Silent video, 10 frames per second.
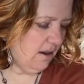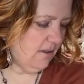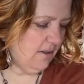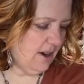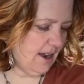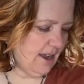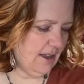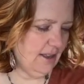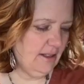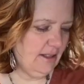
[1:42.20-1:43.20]
All
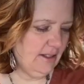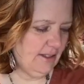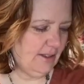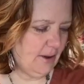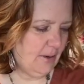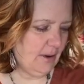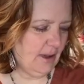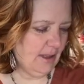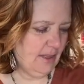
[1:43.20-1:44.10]
right. So